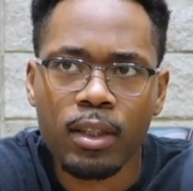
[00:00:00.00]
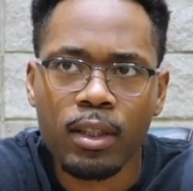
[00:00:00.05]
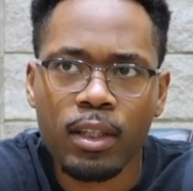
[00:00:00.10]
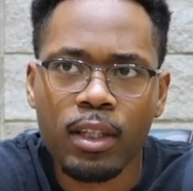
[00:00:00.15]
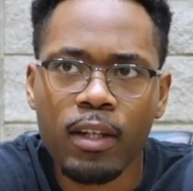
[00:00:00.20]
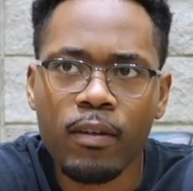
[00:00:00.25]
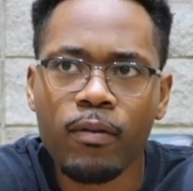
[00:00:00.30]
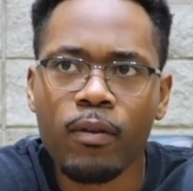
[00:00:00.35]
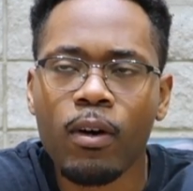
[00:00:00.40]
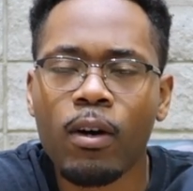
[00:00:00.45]

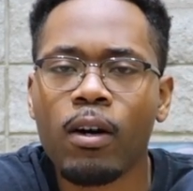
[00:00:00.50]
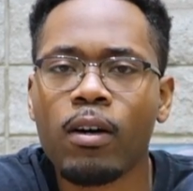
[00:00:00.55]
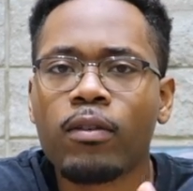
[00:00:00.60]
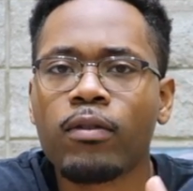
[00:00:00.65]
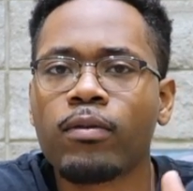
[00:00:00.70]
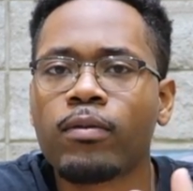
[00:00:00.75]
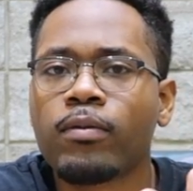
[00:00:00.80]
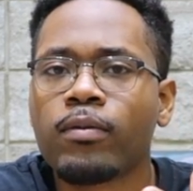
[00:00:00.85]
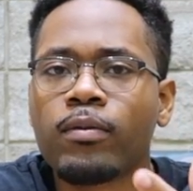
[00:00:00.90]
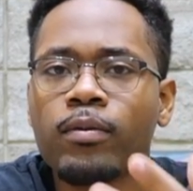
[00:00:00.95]
give off,
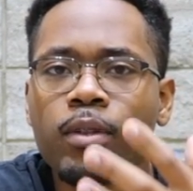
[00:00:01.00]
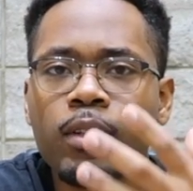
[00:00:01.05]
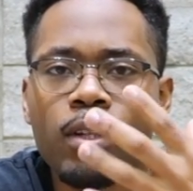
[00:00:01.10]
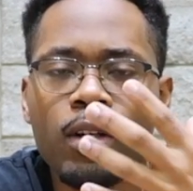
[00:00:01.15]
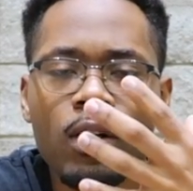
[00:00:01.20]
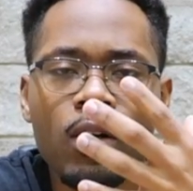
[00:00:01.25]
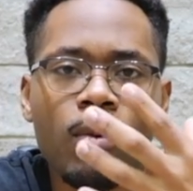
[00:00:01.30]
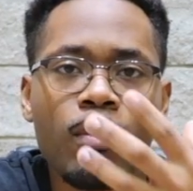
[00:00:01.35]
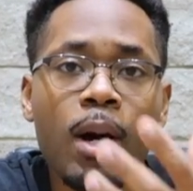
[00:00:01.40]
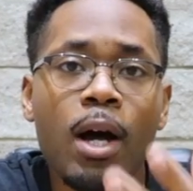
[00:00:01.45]

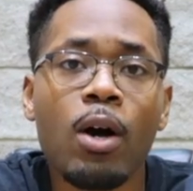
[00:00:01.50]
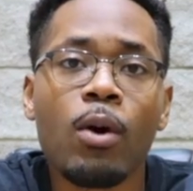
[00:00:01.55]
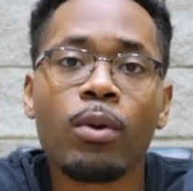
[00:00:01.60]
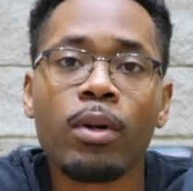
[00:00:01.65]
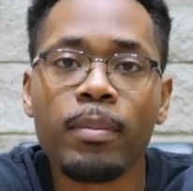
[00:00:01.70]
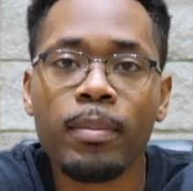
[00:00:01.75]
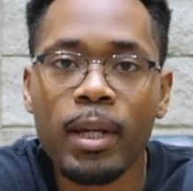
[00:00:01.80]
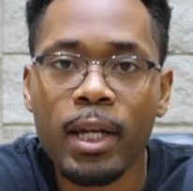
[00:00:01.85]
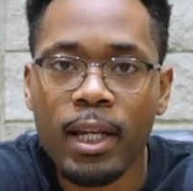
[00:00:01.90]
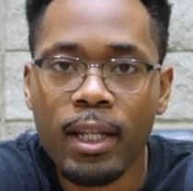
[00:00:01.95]
my own
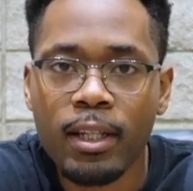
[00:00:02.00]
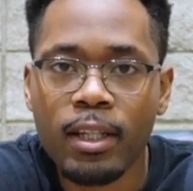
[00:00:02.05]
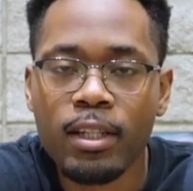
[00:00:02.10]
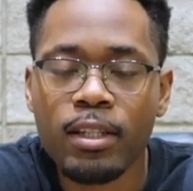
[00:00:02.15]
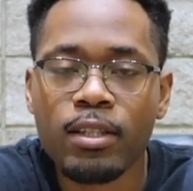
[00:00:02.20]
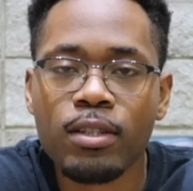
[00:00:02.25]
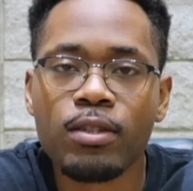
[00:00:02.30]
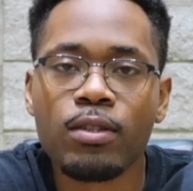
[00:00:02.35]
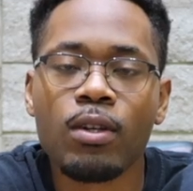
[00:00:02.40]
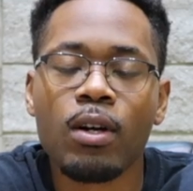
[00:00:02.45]

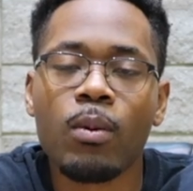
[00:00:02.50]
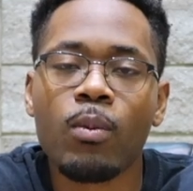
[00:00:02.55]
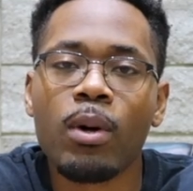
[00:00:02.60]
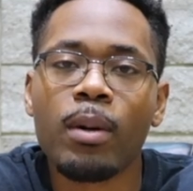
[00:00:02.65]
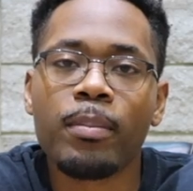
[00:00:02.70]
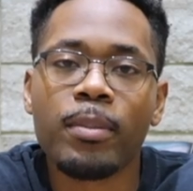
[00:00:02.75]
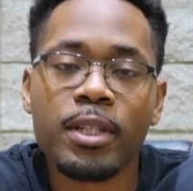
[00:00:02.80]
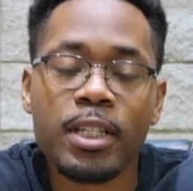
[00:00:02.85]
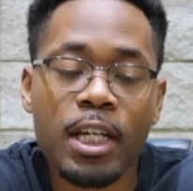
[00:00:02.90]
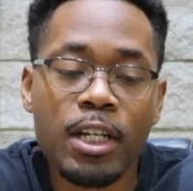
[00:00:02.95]
opinions on
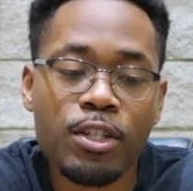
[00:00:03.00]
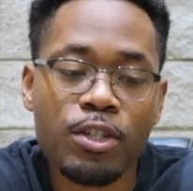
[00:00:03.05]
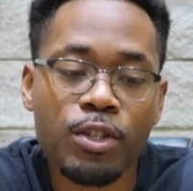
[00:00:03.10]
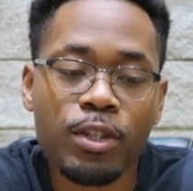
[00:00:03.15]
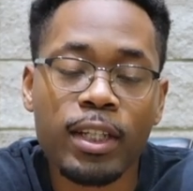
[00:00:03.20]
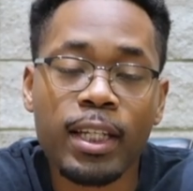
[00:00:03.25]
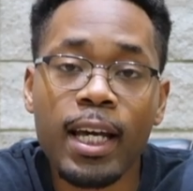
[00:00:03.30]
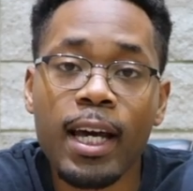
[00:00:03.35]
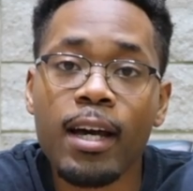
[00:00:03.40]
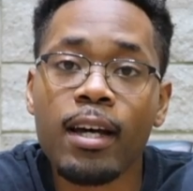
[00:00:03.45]
what
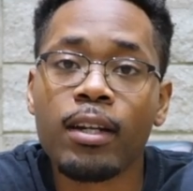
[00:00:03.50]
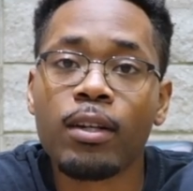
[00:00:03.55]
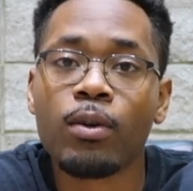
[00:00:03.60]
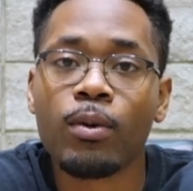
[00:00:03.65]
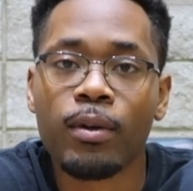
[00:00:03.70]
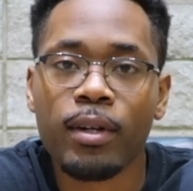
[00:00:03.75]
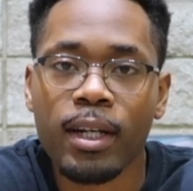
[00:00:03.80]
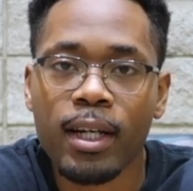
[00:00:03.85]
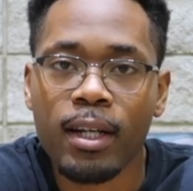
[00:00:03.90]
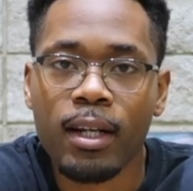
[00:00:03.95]
potentially can
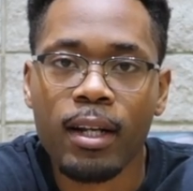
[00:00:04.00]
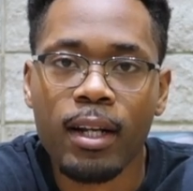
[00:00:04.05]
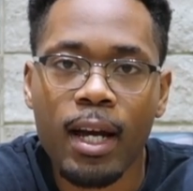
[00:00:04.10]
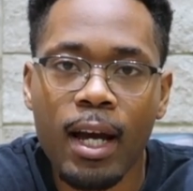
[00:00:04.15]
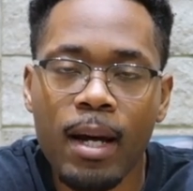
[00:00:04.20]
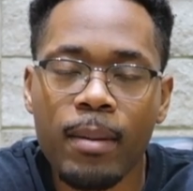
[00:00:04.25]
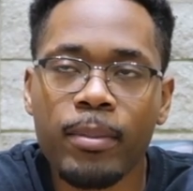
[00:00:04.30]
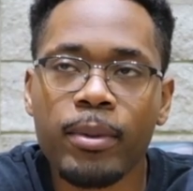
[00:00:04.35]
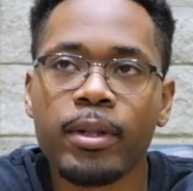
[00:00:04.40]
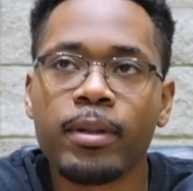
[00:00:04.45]
or cannot
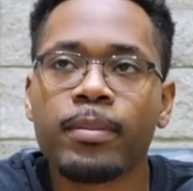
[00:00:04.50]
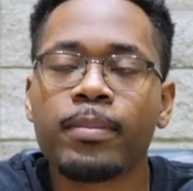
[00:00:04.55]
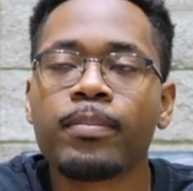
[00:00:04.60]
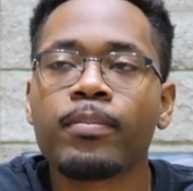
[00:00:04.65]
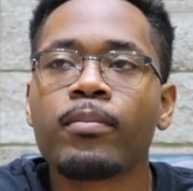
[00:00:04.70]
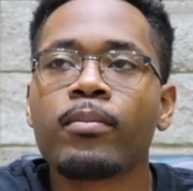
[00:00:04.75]
happen.